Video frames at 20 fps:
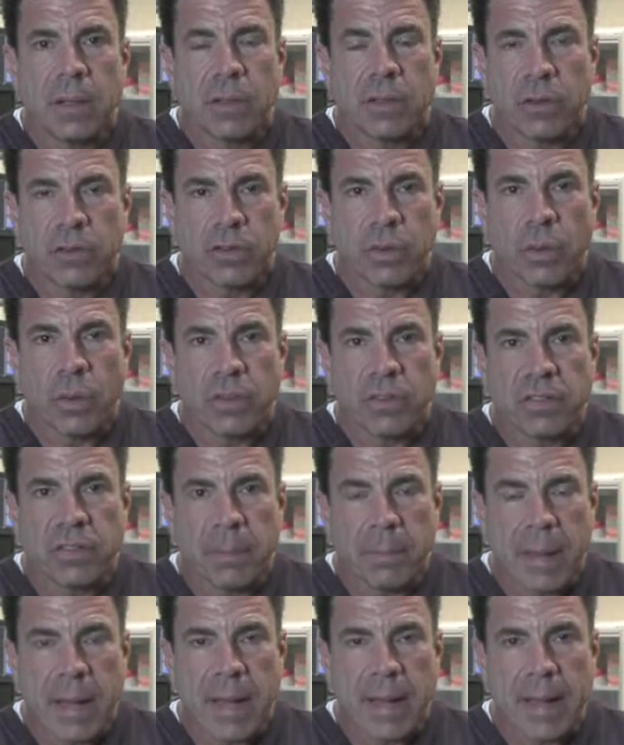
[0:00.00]
There's always
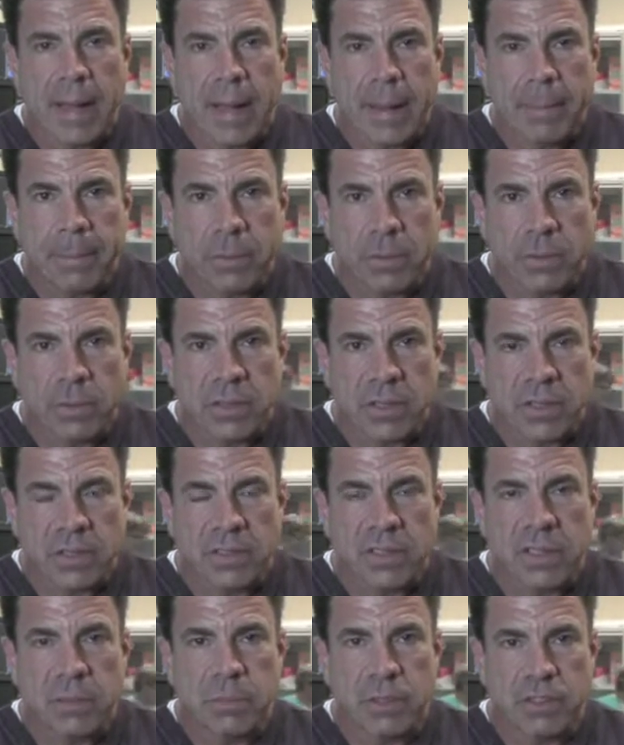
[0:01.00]
the bad apples that
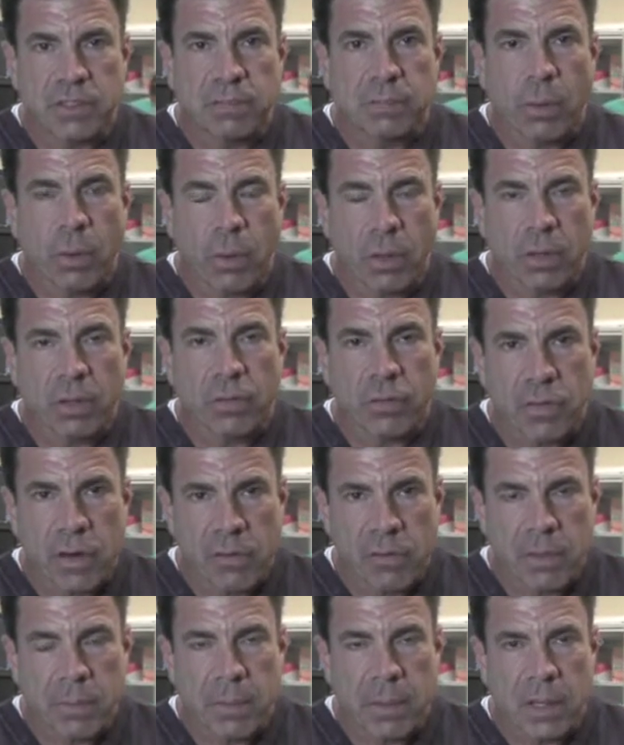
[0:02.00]
seem to spoil it for
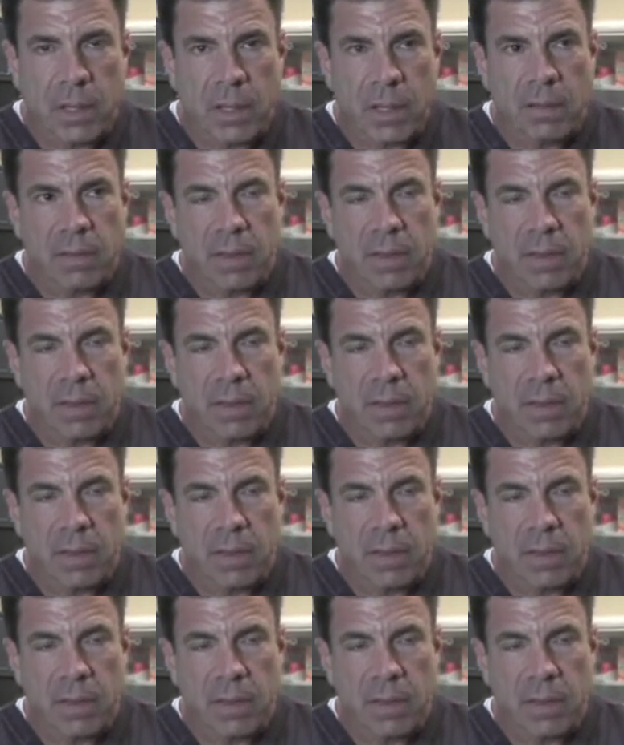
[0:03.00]
everybody,